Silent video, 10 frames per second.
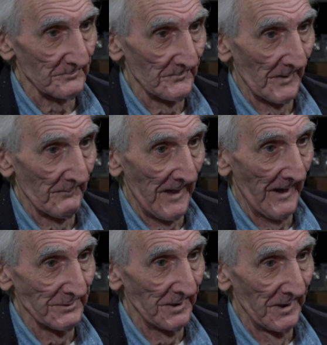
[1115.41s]

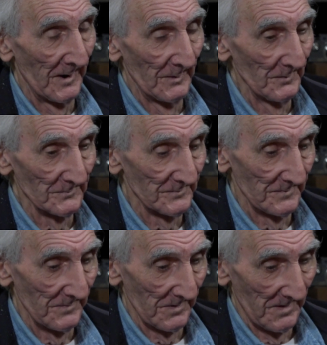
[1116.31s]
around,
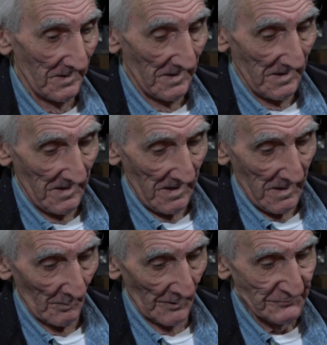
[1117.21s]

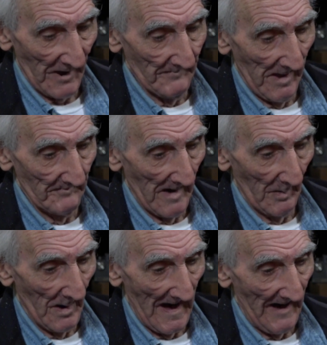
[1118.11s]
which I met my
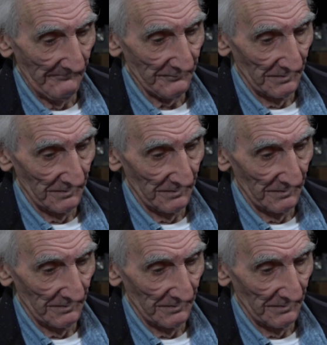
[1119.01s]
wife